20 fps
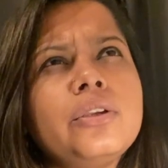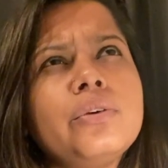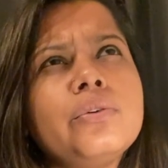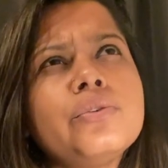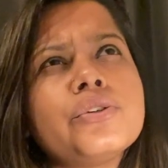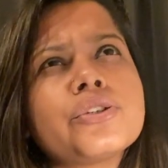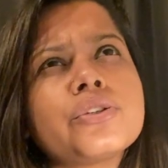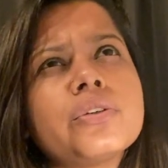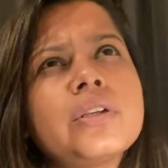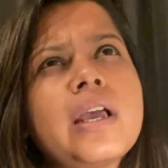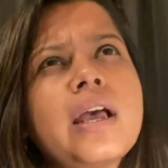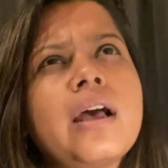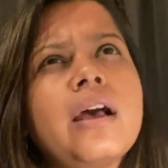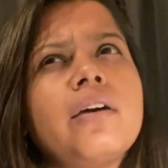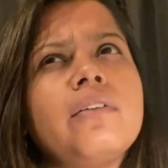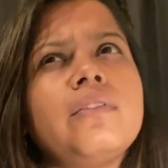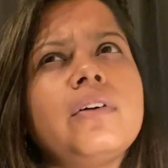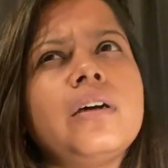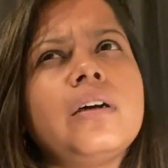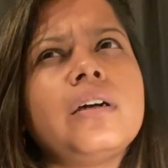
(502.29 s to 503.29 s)
should
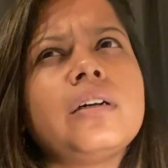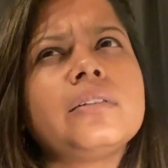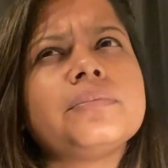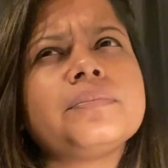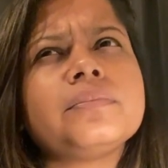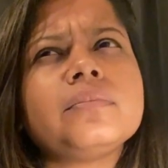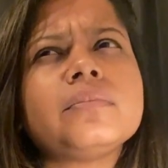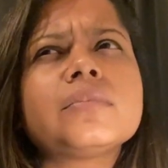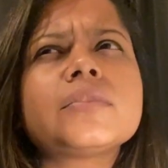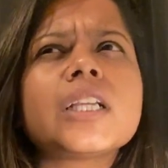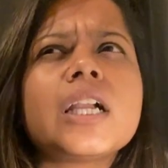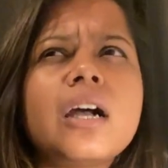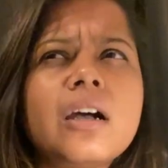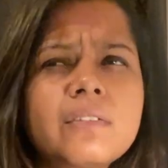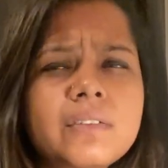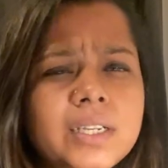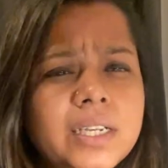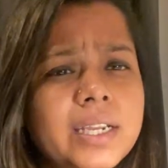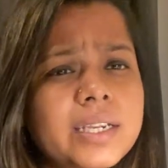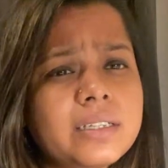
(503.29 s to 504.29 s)
have a
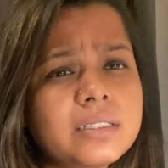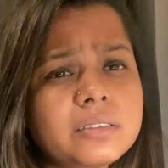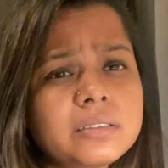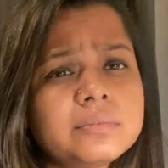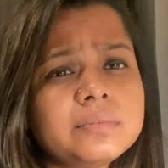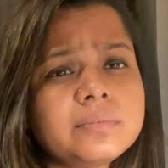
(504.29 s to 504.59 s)
cover letter.